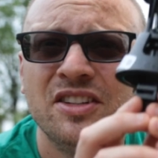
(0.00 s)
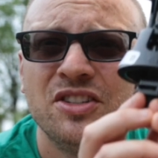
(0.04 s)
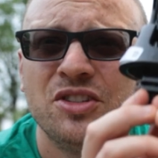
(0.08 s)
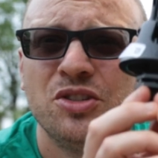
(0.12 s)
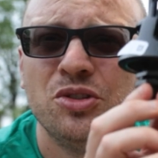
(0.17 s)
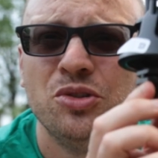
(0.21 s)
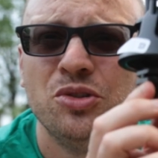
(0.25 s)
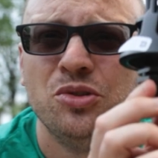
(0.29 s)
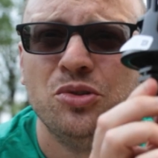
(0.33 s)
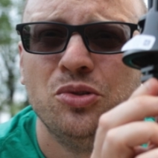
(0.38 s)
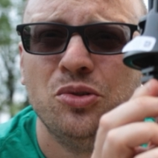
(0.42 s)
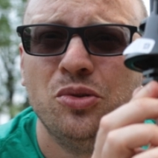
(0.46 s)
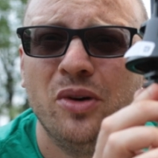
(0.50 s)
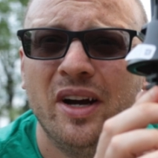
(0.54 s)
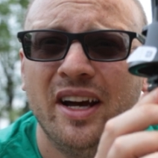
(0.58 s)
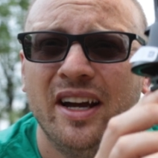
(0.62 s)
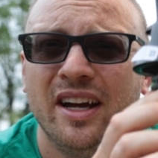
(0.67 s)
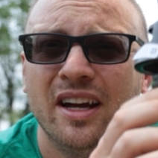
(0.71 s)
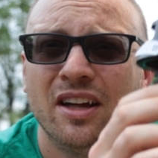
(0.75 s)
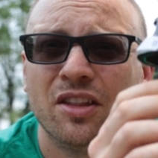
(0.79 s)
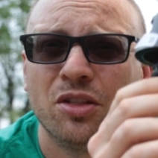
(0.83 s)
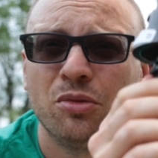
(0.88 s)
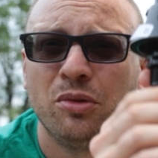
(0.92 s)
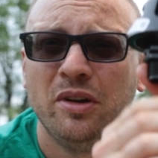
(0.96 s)
to
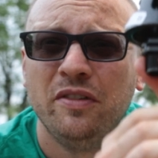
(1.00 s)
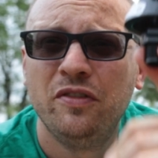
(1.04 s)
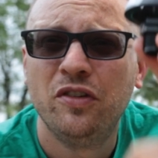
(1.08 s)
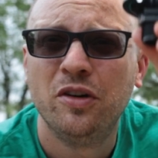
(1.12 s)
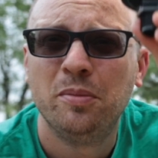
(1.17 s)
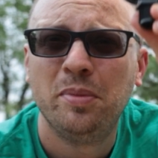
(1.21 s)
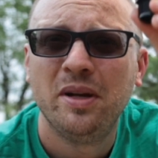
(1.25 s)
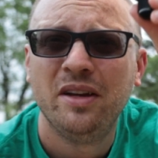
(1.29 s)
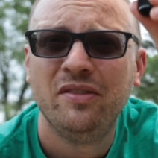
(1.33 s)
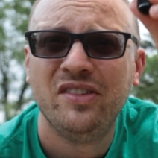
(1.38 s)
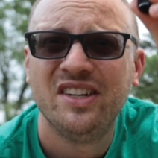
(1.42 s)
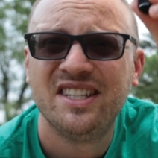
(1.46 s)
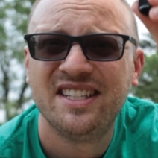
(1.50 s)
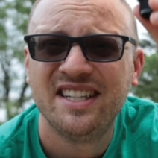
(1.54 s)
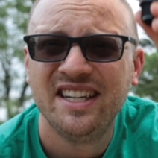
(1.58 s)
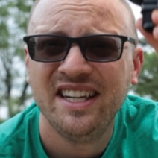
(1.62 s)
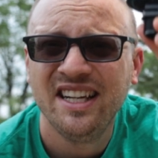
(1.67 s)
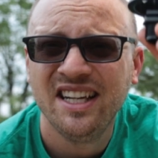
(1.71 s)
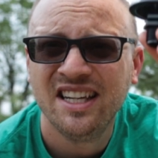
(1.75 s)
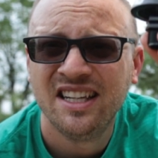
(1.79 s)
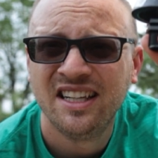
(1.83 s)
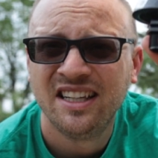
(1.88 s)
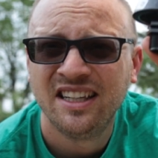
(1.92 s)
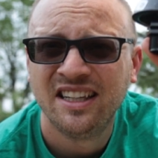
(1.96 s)
a three foot
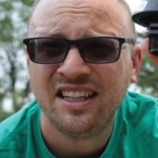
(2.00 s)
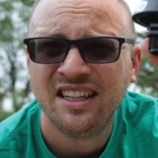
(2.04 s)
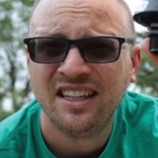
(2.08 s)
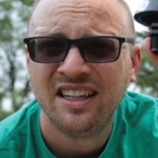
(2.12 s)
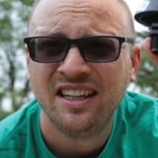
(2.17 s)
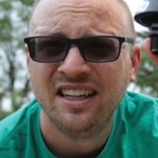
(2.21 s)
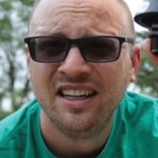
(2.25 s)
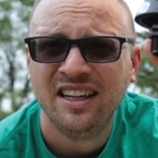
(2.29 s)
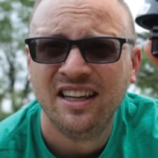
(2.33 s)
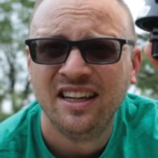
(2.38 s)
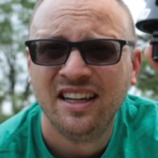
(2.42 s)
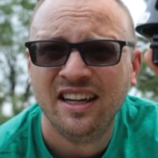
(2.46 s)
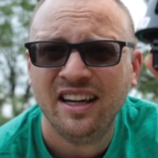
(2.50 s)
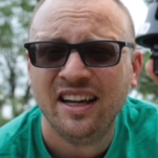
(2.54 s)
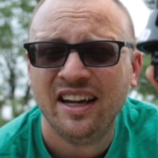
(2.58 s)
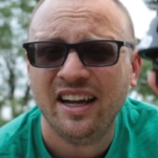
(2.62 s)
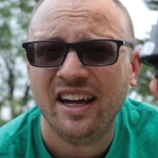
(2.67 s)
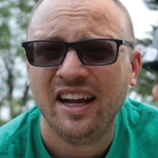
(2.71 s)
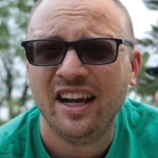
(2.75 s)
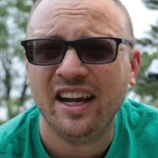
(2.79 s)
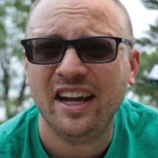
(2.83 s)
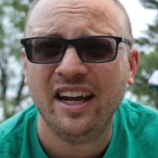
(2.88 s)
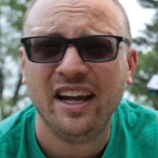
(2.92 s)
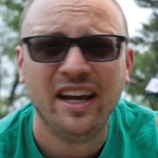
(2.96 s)
PVC
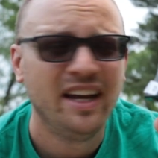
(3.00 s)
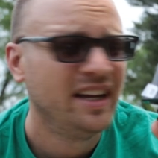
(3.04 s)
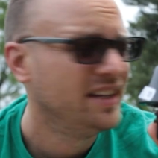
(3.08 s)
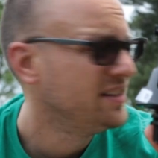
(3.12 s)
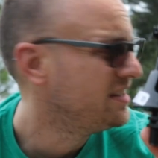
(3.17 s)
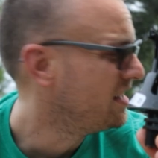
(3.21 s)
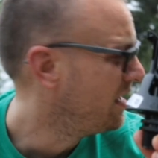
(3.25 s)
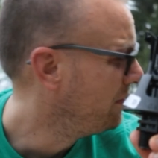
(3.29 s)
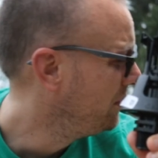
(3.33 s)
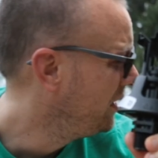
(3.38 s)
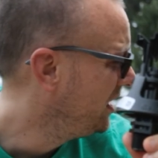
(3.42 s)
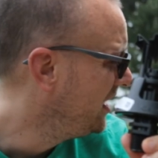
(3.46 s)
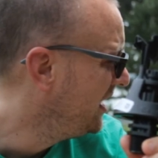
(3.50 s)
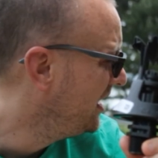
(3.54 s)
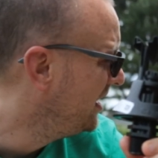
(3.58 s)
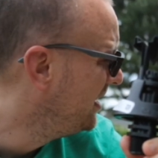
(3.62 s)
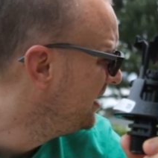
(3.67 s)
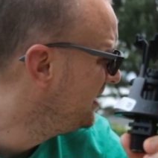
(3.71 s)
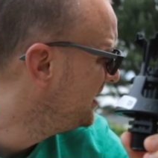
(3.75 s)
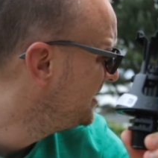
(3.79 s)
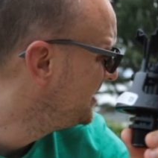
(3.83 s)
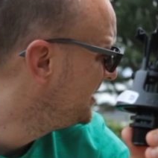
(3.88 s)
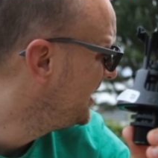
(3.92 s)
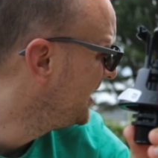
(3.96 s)
and I'm going to
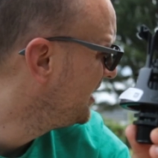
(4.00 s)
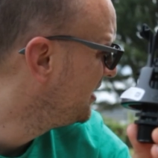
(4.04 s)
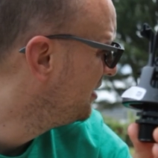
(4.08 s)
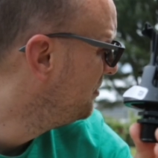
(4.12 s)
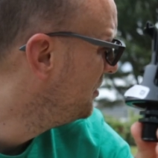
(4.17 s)
set